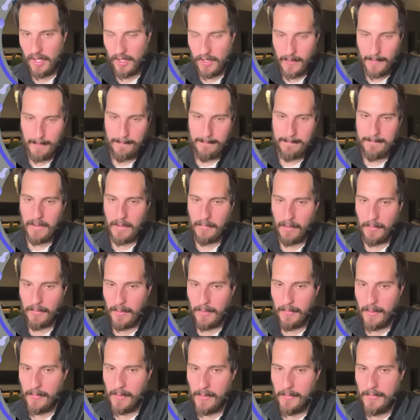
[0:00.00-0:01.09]

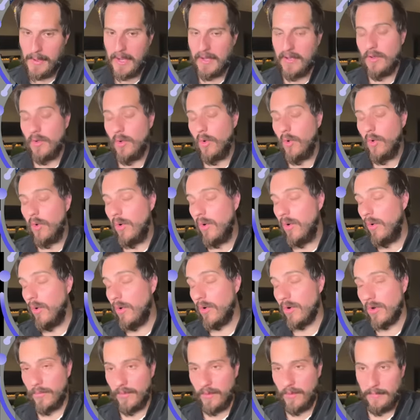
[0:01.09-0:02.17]

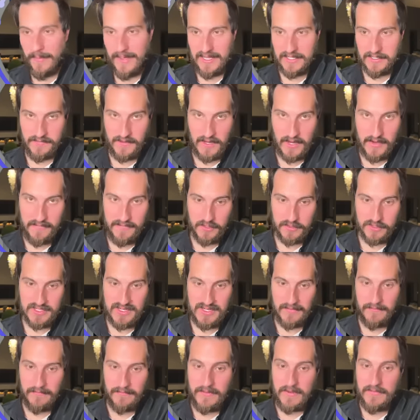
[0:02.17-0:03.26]
Horrible past 5 years,
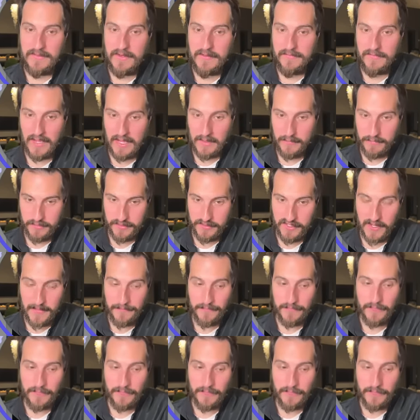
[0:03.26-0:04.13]
down 55%.